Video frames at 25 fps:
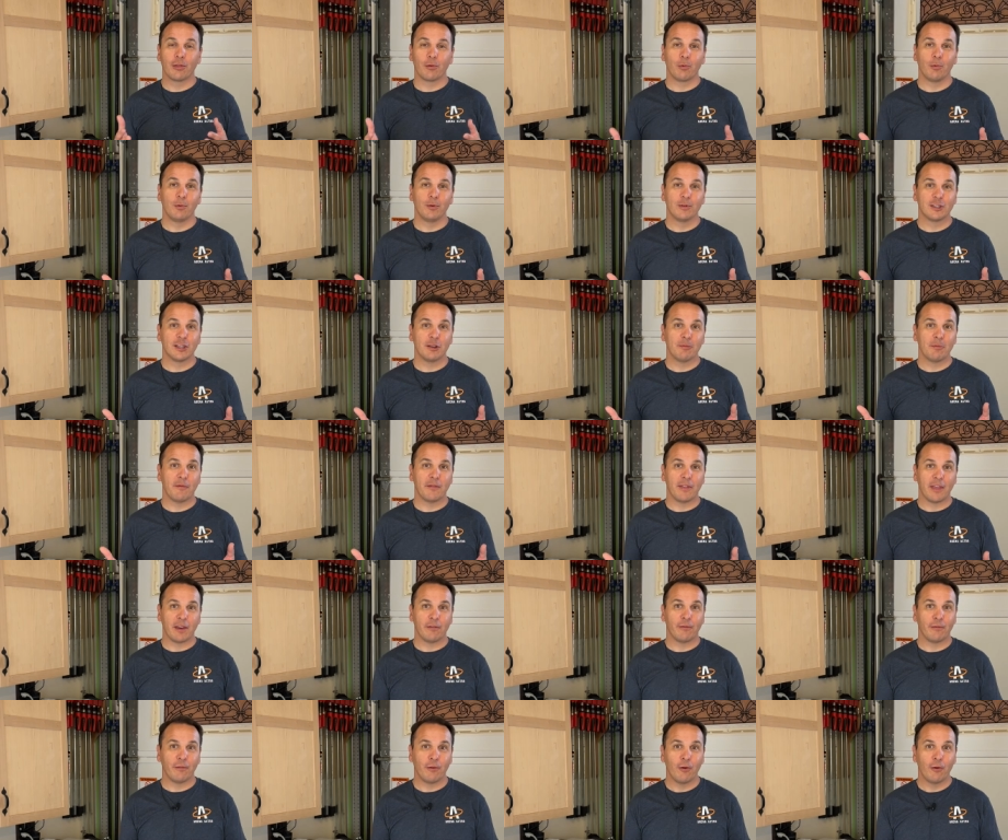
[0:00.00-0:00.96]
through some of
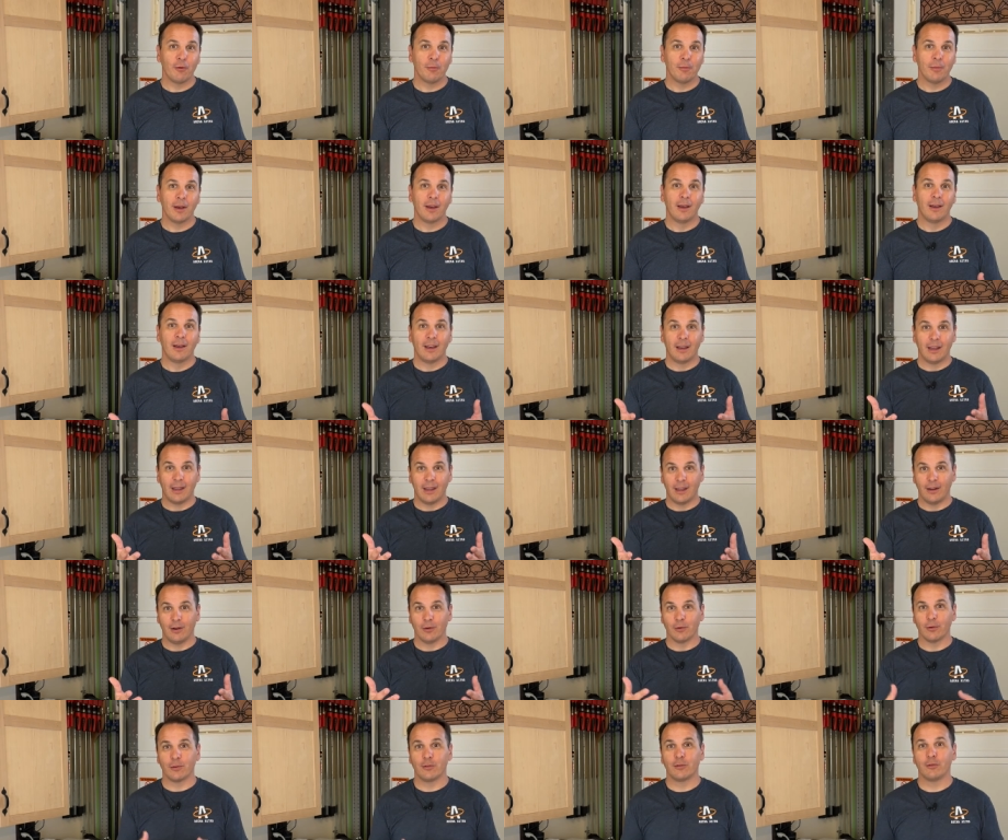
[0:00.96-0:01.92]
that foam
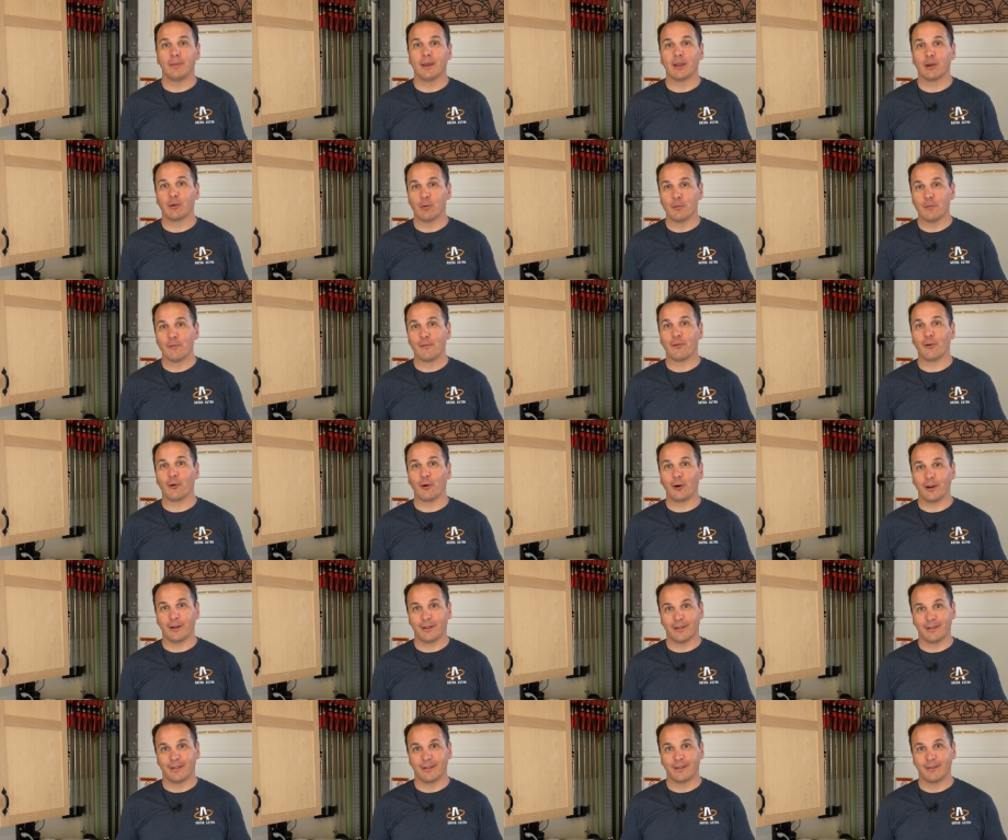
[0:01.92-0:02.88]
in order to make room for
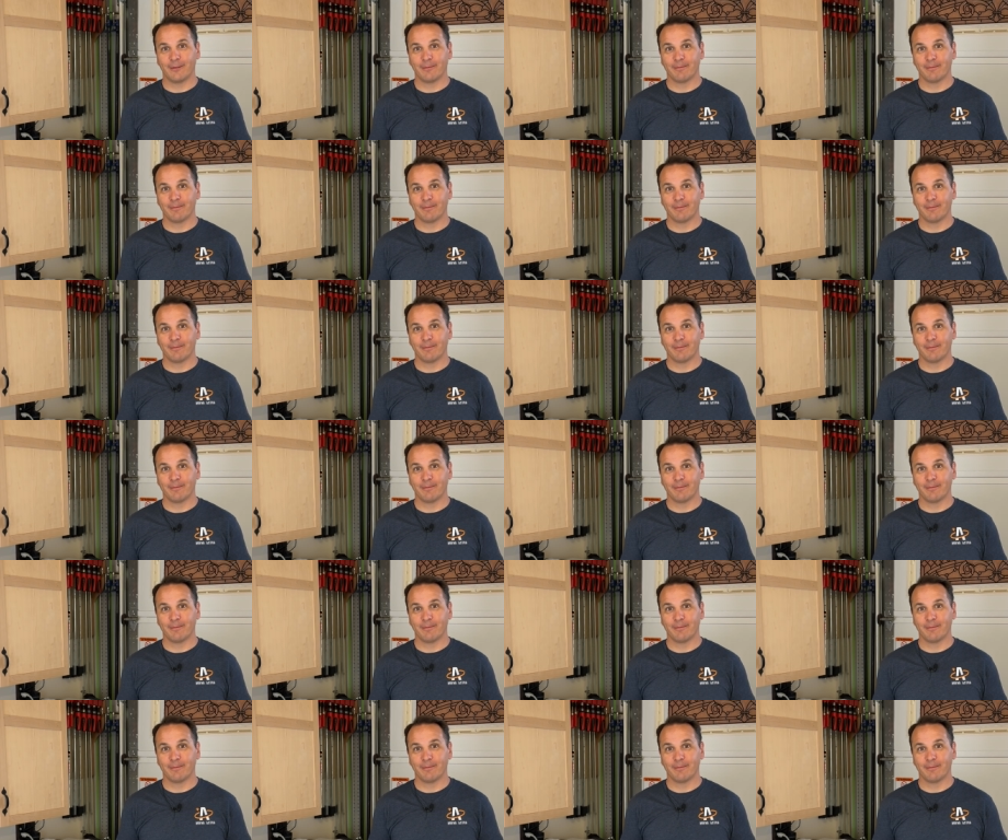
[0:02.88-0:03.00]
it.